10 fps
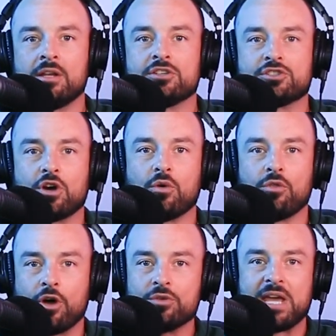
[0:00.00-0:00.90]
So
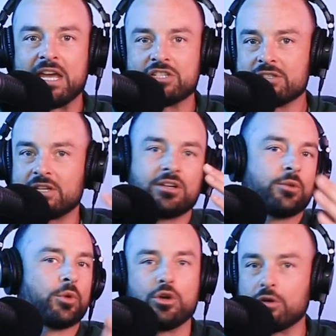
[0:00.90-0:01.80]
those agents,
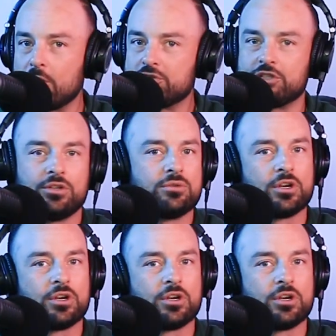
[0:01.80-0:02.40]
kudos to you.